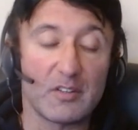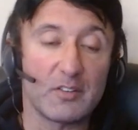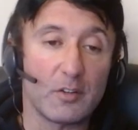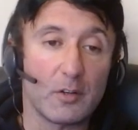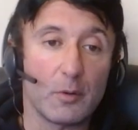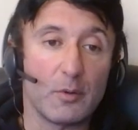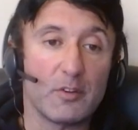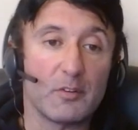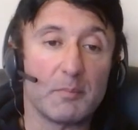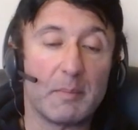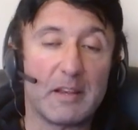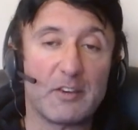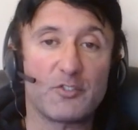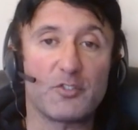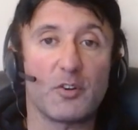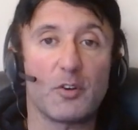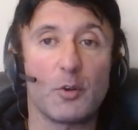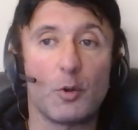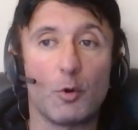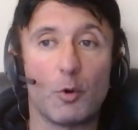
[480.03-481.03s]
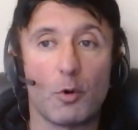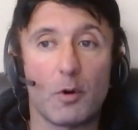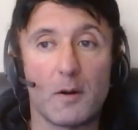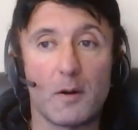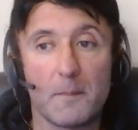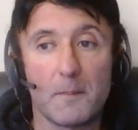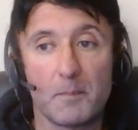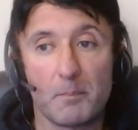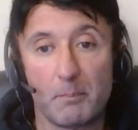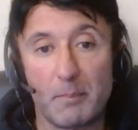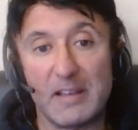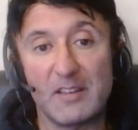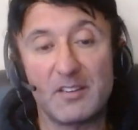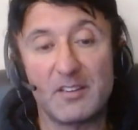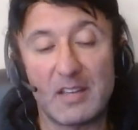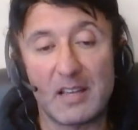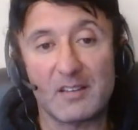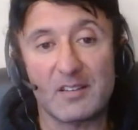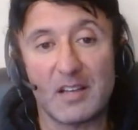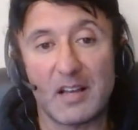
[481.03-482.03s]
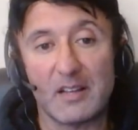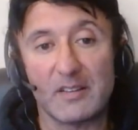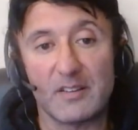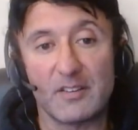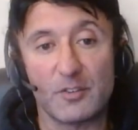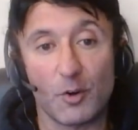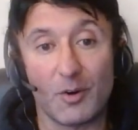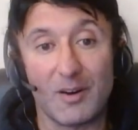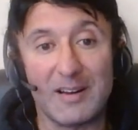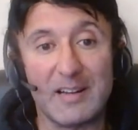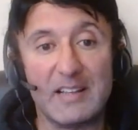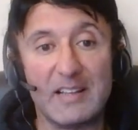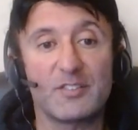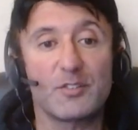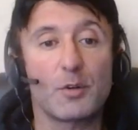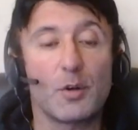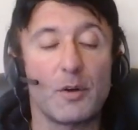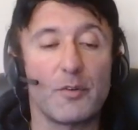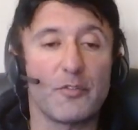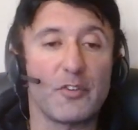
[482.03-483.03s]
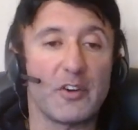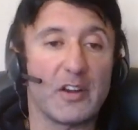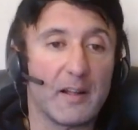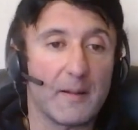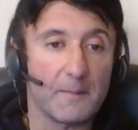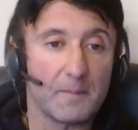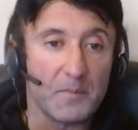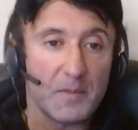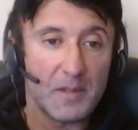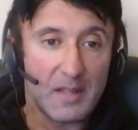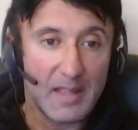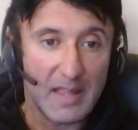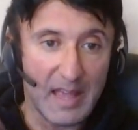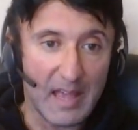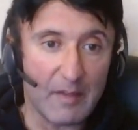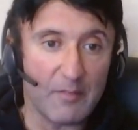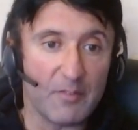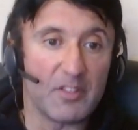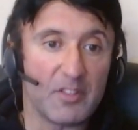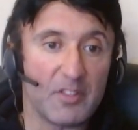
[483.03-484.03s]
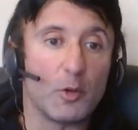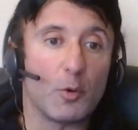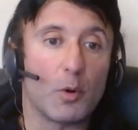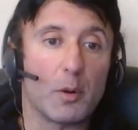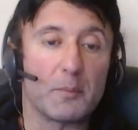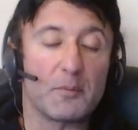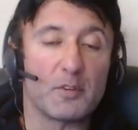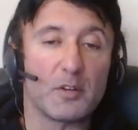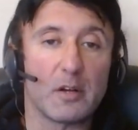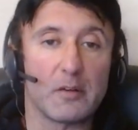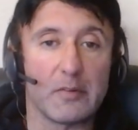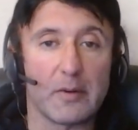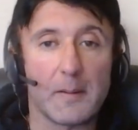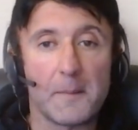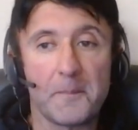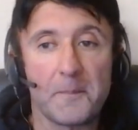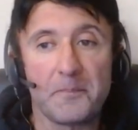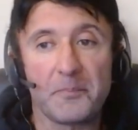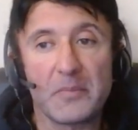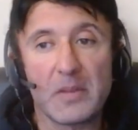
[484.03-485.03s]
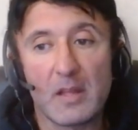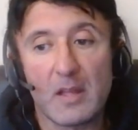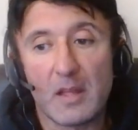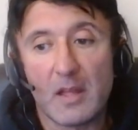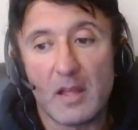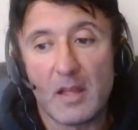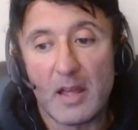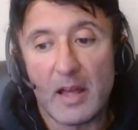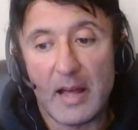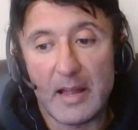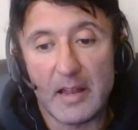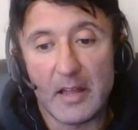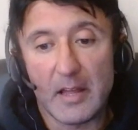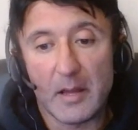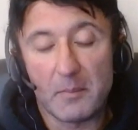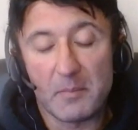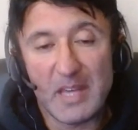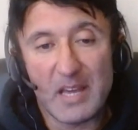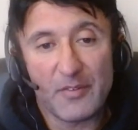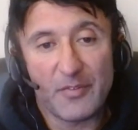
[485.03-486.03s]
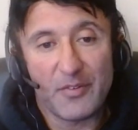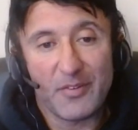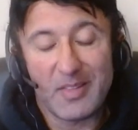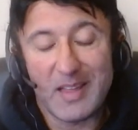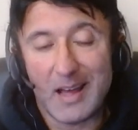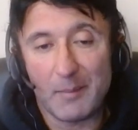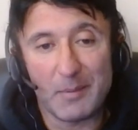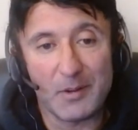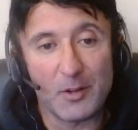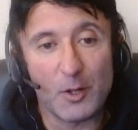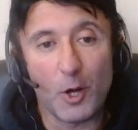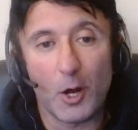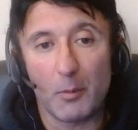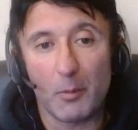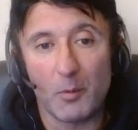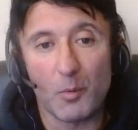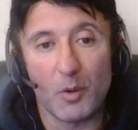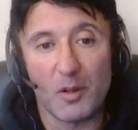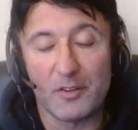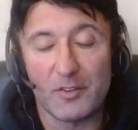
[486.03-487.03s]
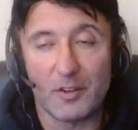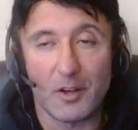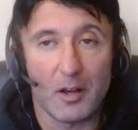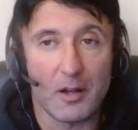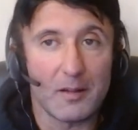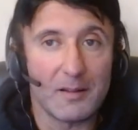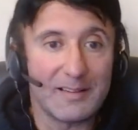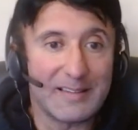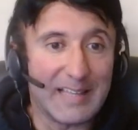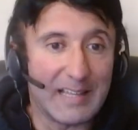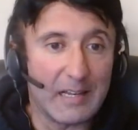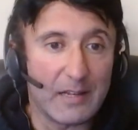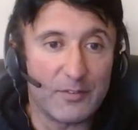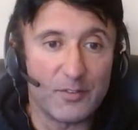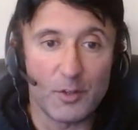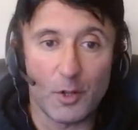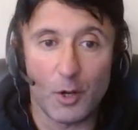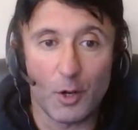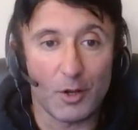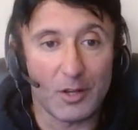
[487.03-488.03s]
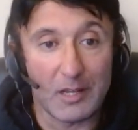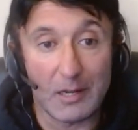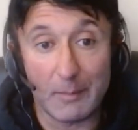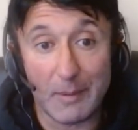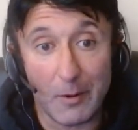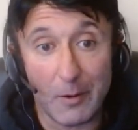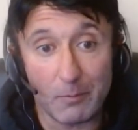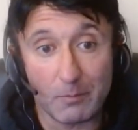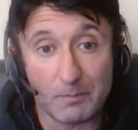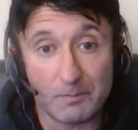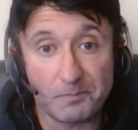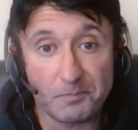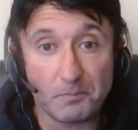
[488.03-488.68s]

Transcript: thing to do is make sure your basic exercises are at least covering everything you want them to cover. And for that, I mean, common ones are deadlifts, not locking them out,